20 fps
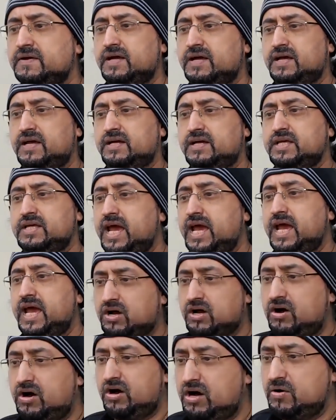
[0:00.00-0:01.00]

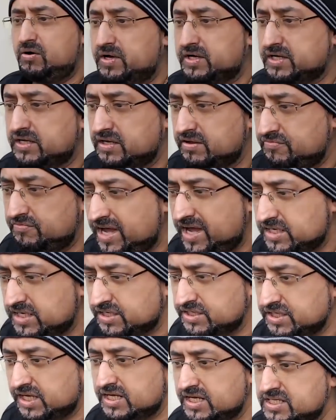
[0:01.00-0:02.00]
the artwork in the
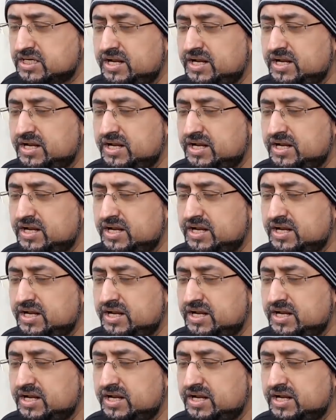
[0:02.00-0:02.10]
Vatican, yeah.